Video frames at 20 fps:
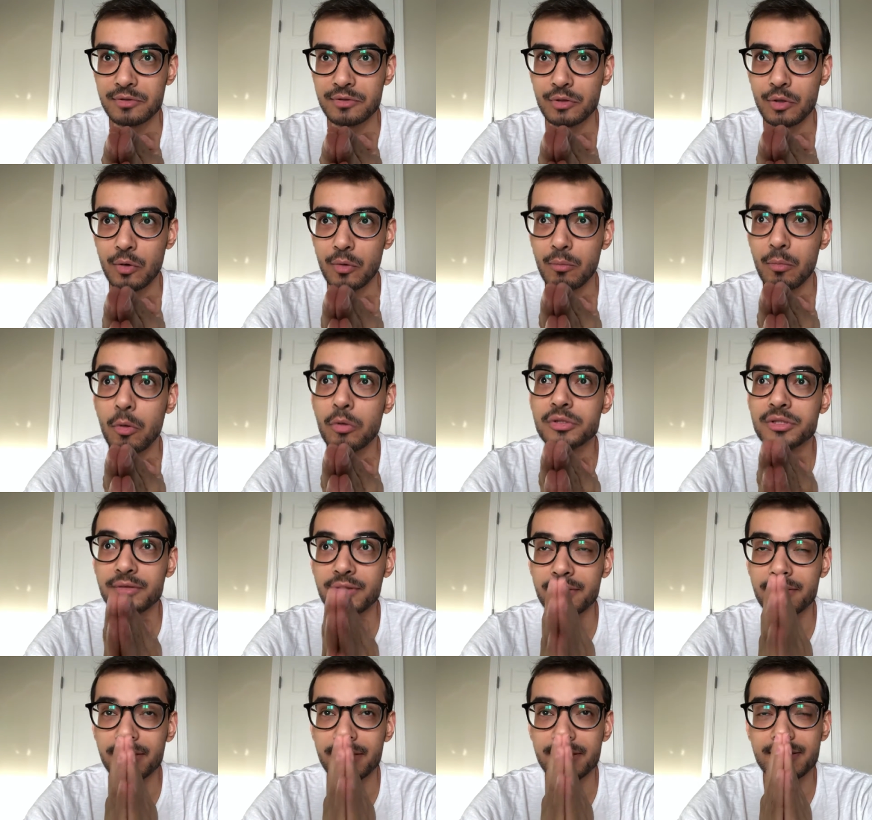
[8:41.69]
So most of
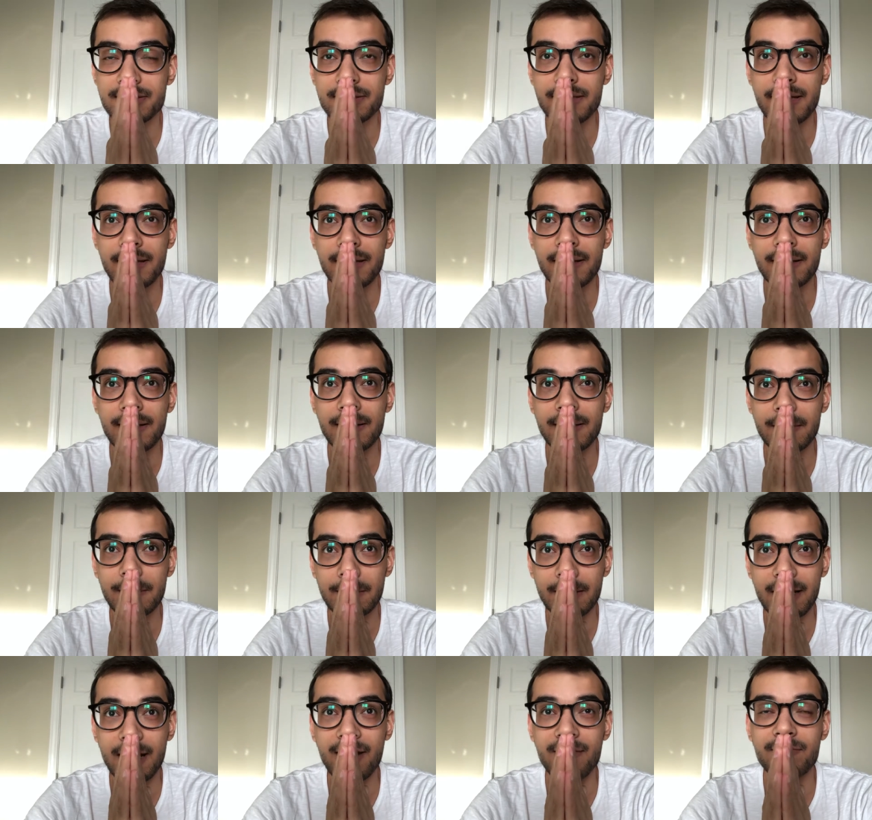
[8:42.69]
the things that
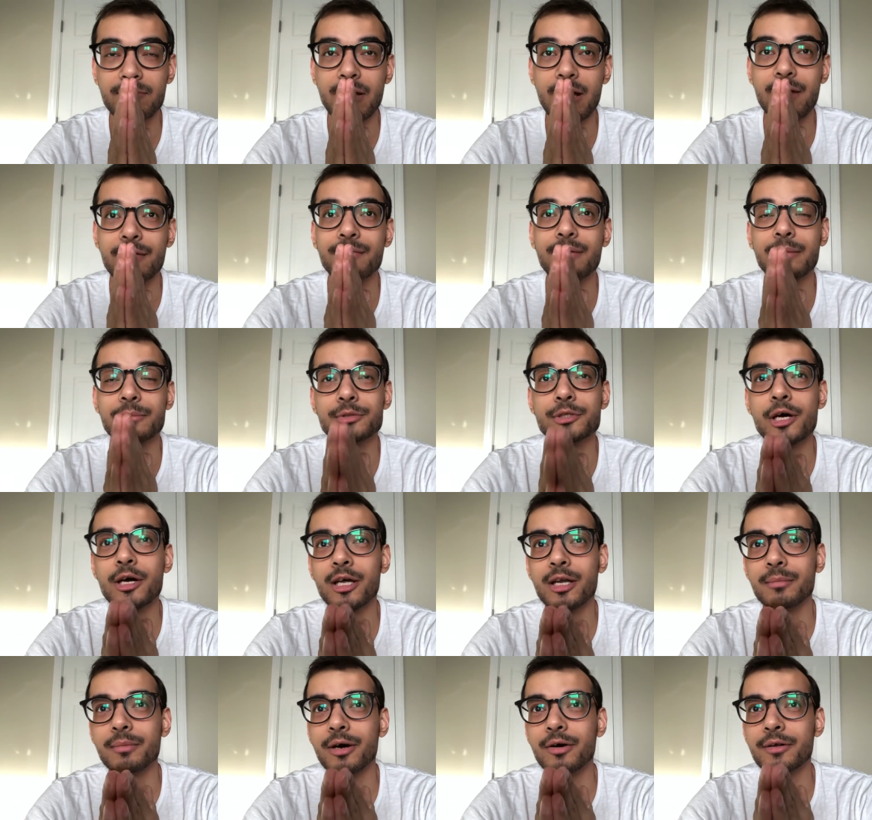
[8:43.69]
I'm
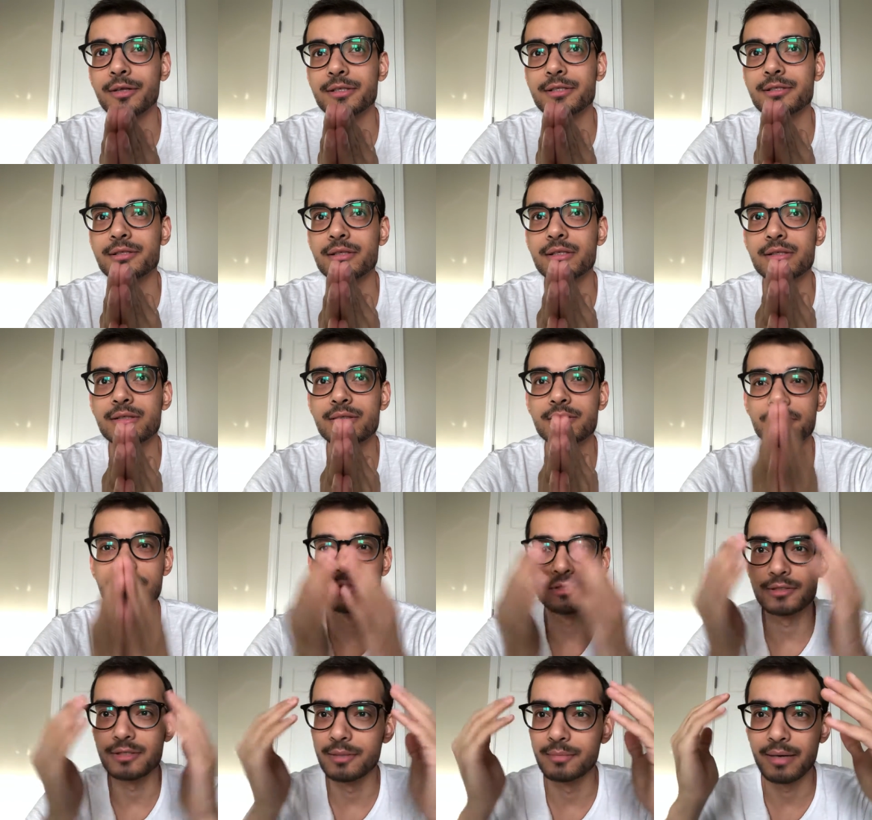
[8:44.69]
talking about, it's
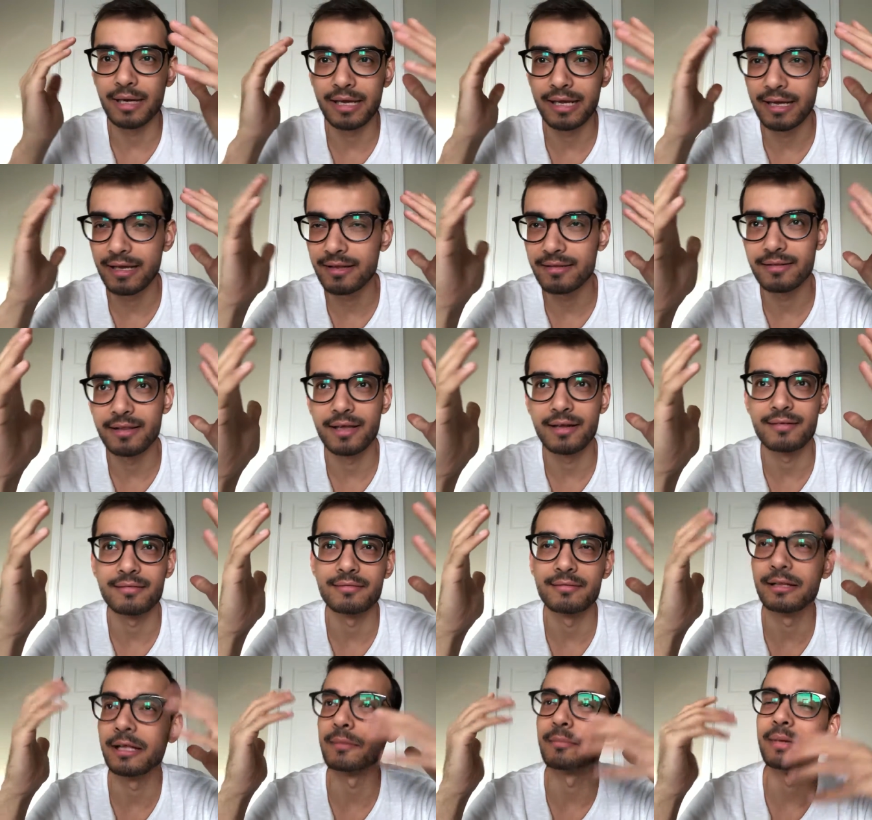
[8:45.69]
just in my head
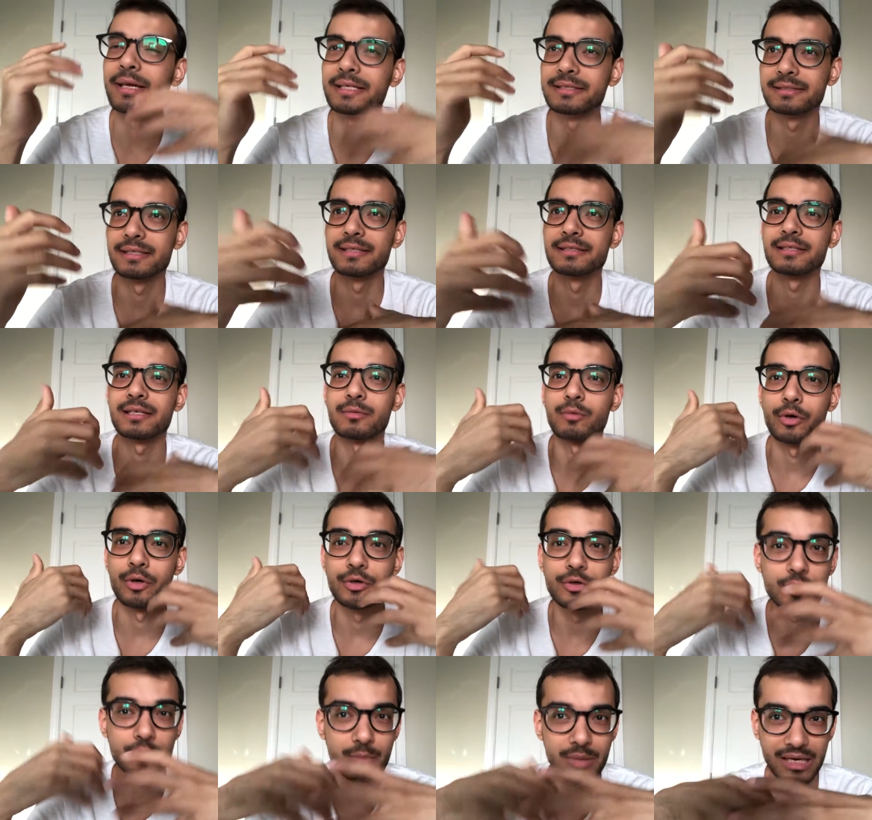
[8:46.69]
that makes sense, that I
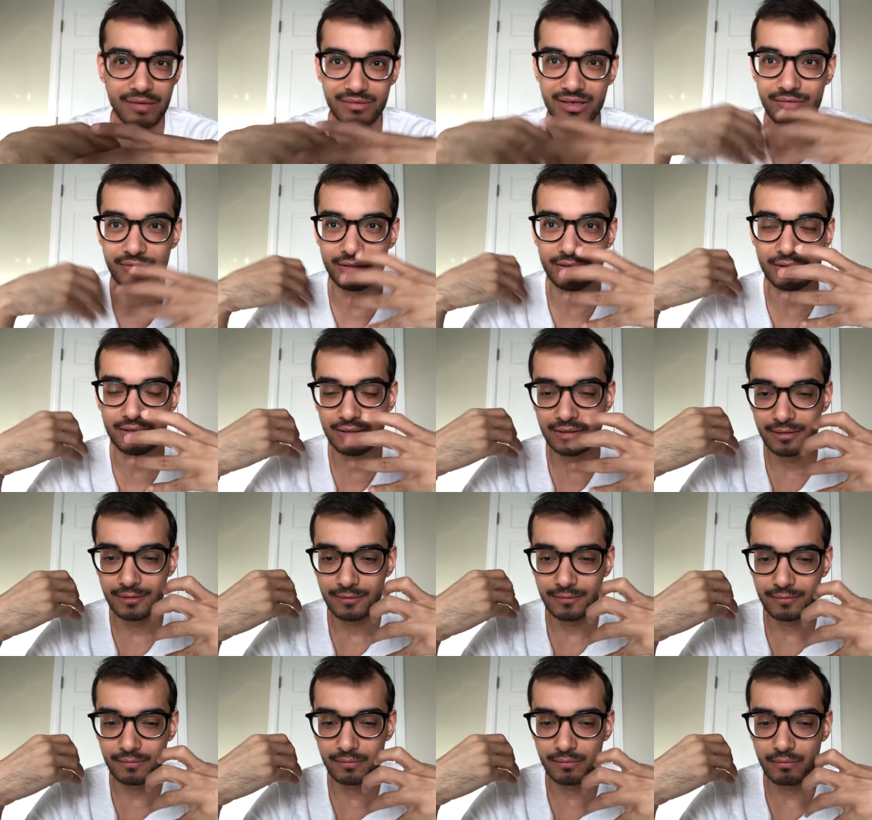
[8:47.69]
want to do, but
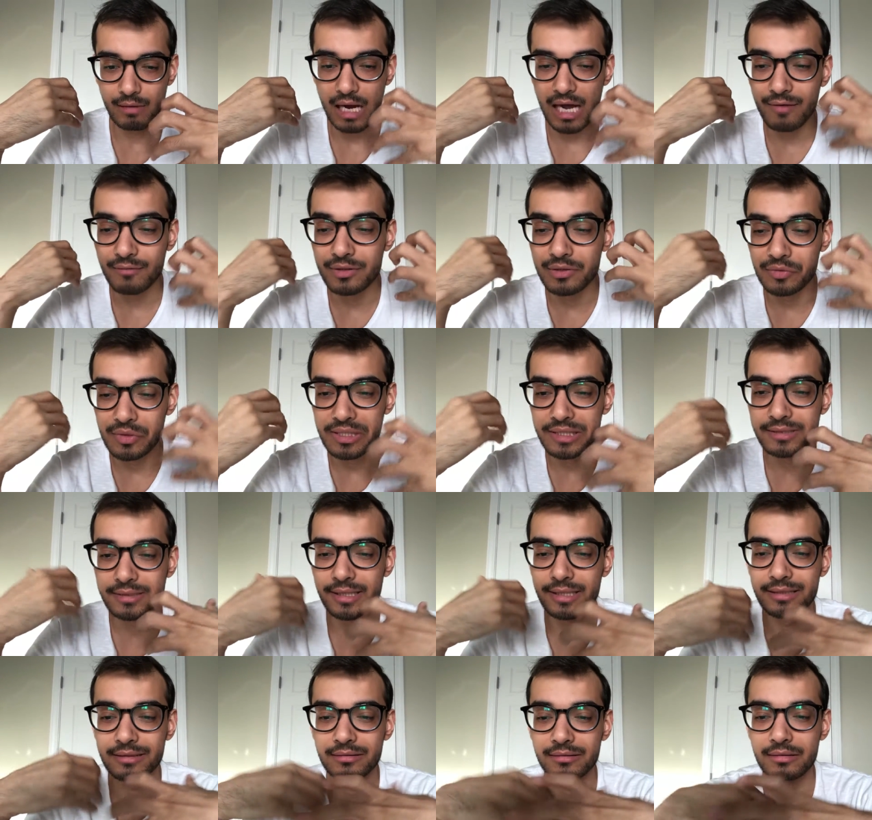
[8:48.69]
I haven't really
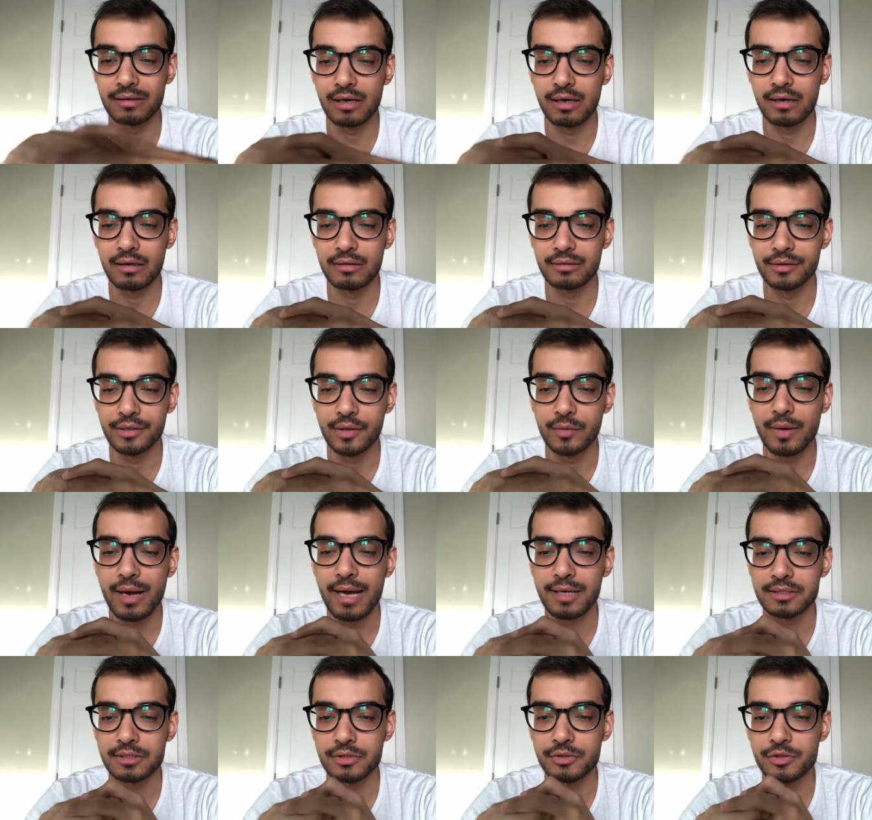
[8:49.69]
taken
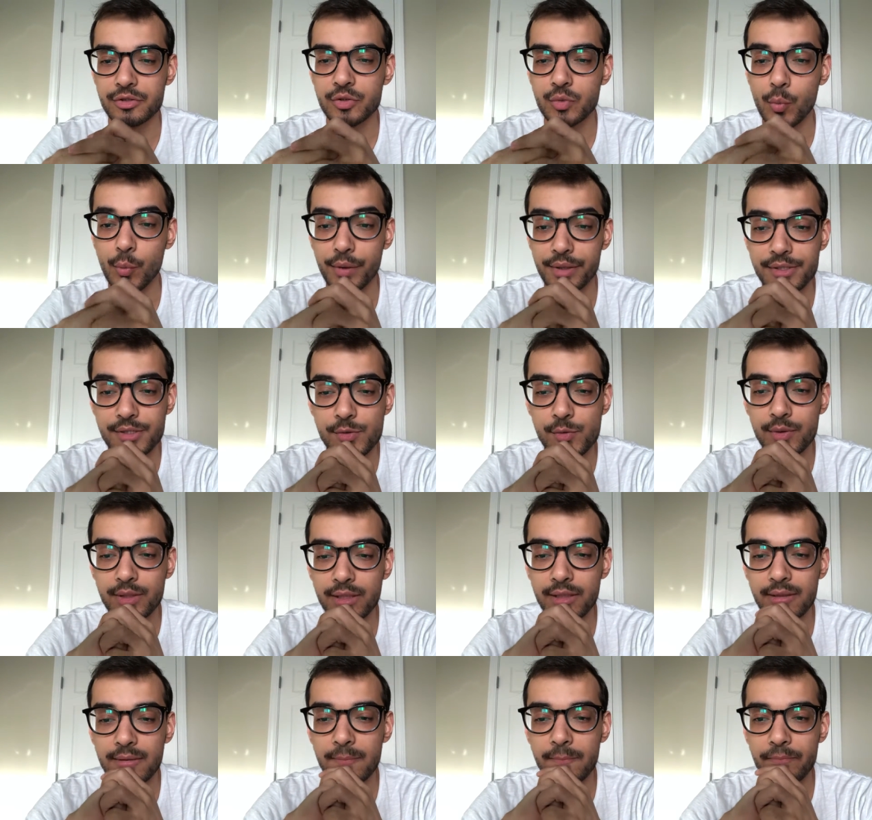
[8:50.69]
actions towards
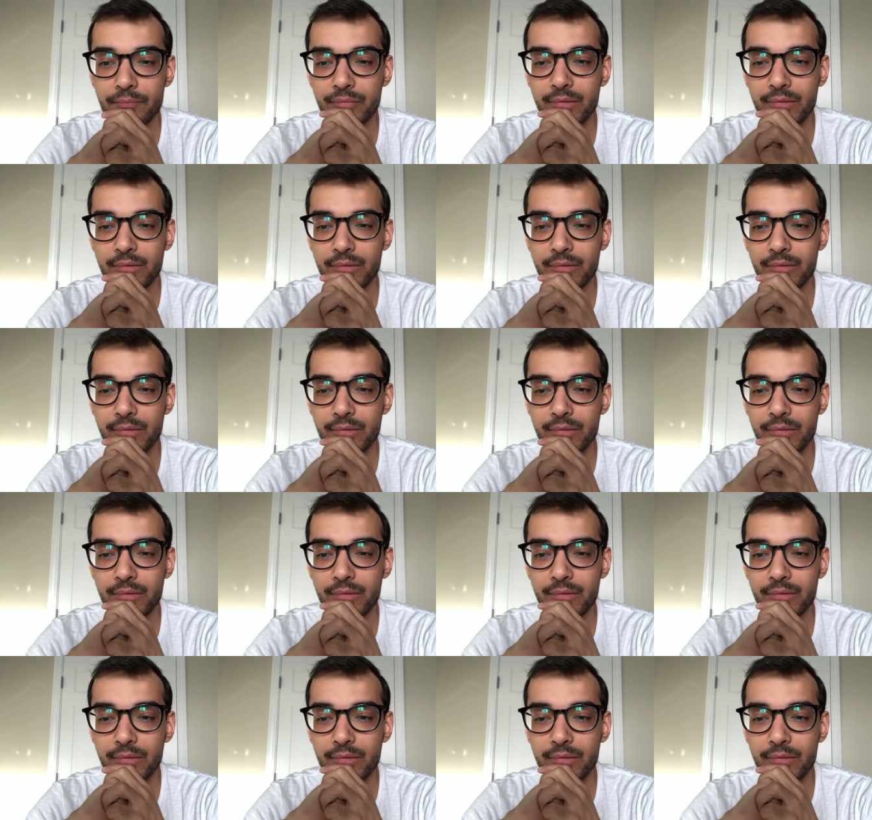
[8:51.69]
doing it.